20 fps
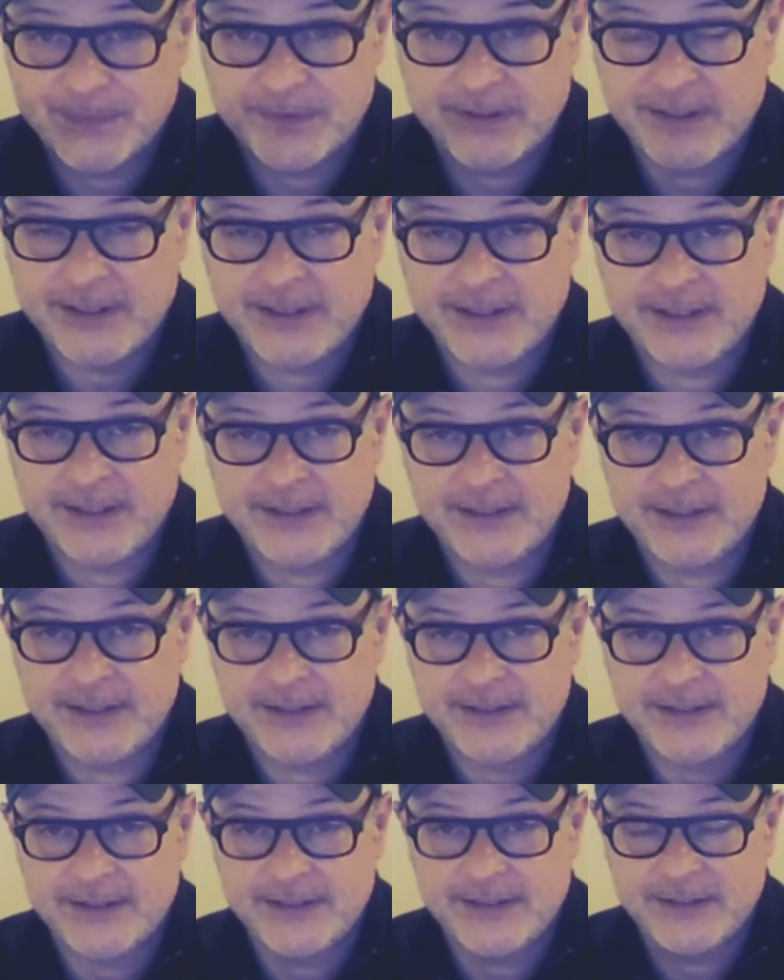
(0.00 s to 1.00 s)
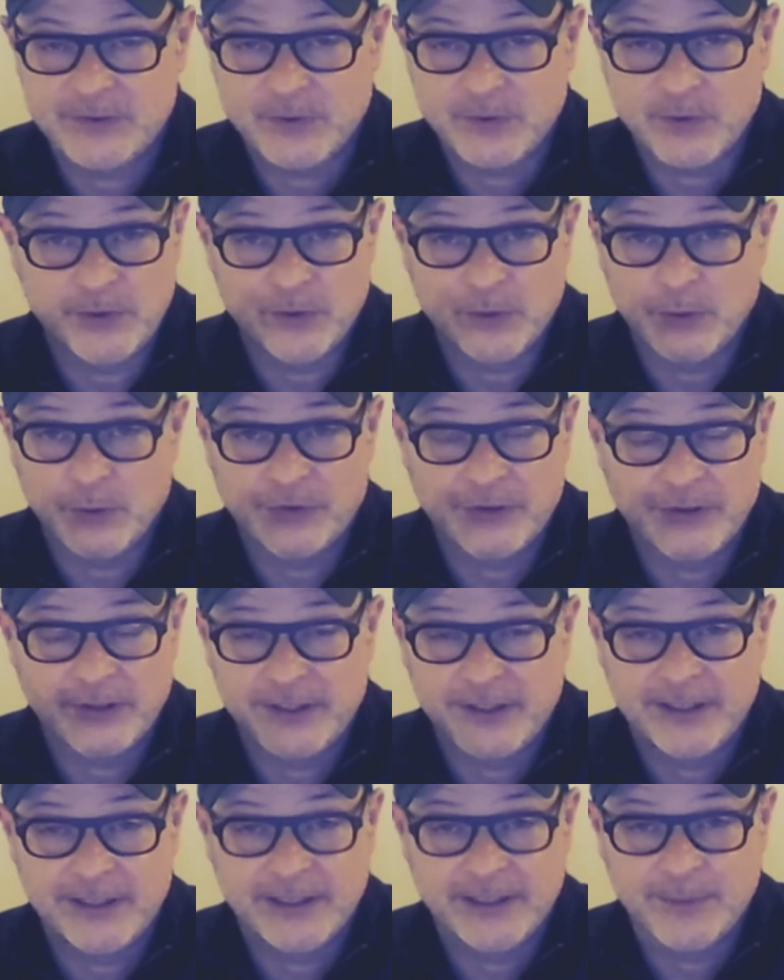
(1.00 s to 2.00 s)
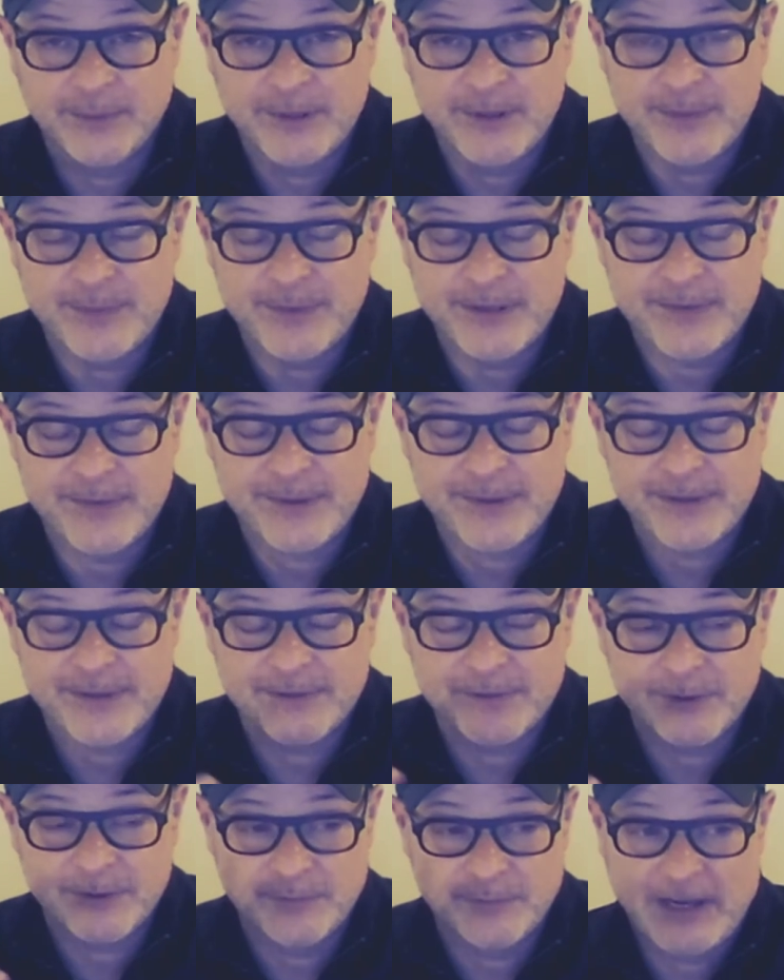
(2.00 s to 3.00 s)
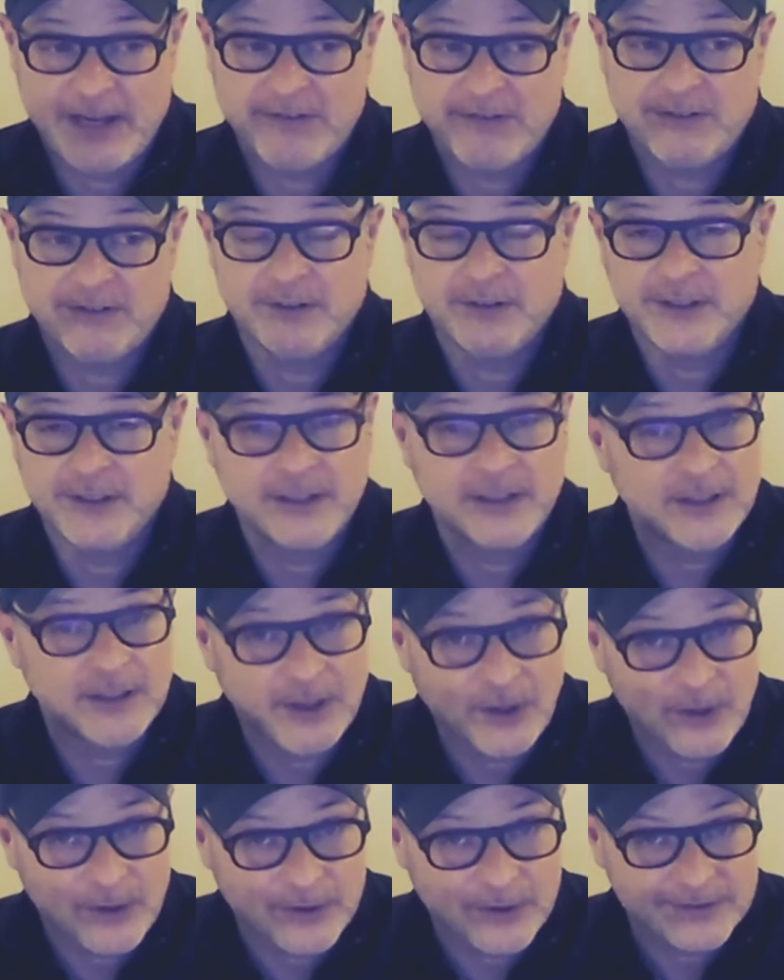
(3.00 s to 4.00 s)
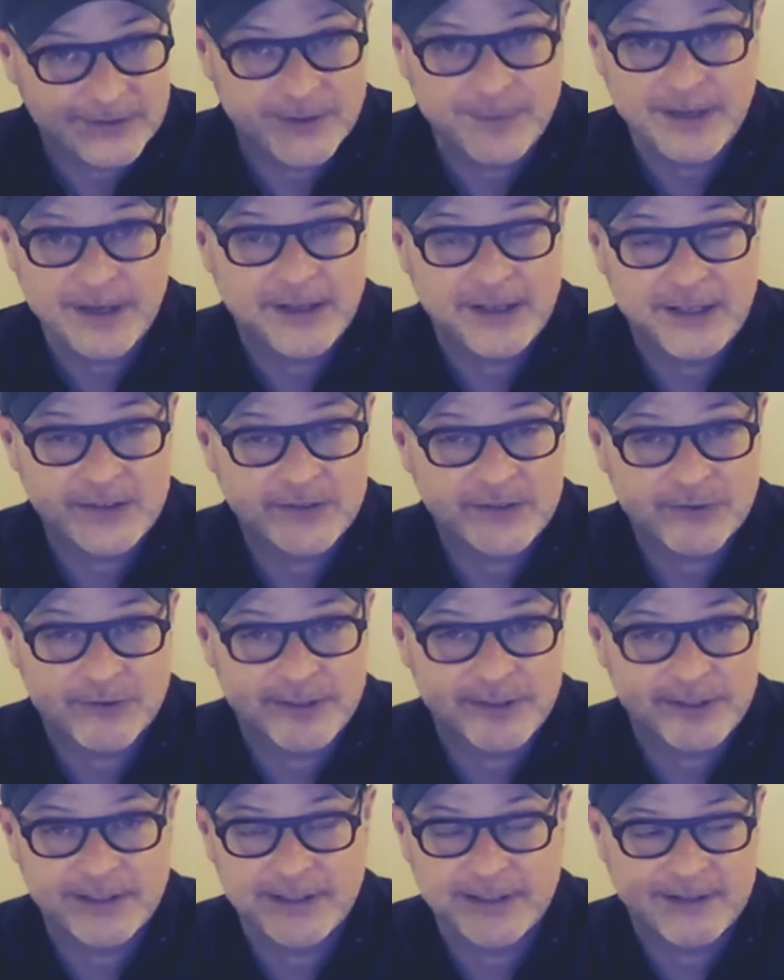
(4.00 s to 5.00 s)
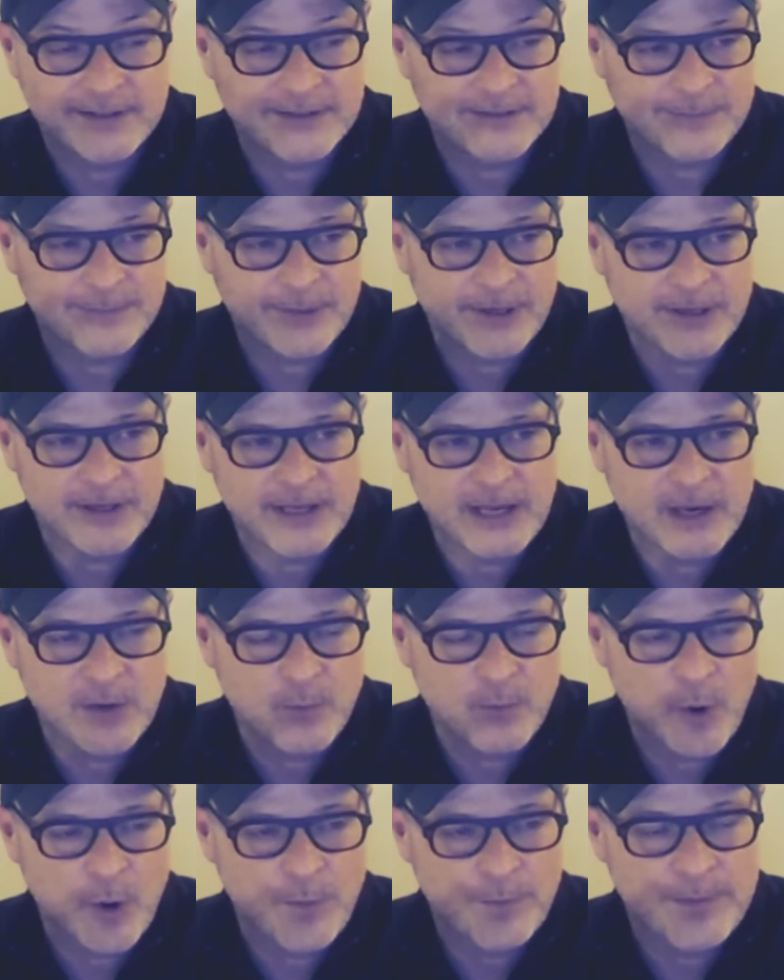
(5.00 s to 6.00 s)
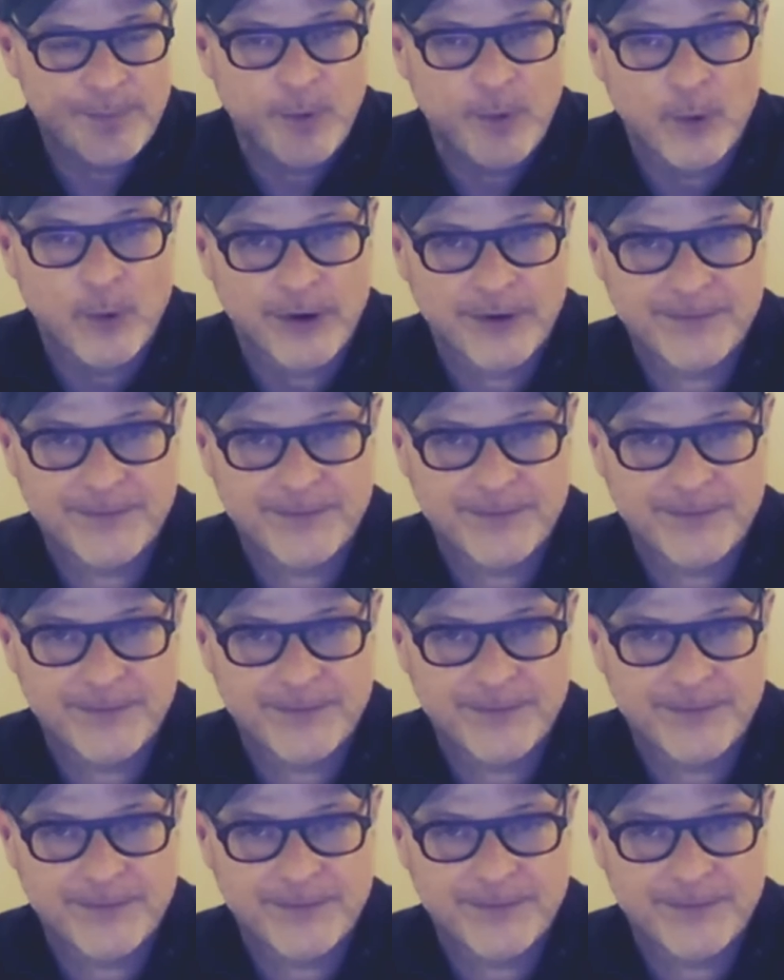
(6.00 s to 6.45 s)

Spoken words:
And it's, you'll also learn a little bit of, actually you'll learn a lot about history, but it won't be boring.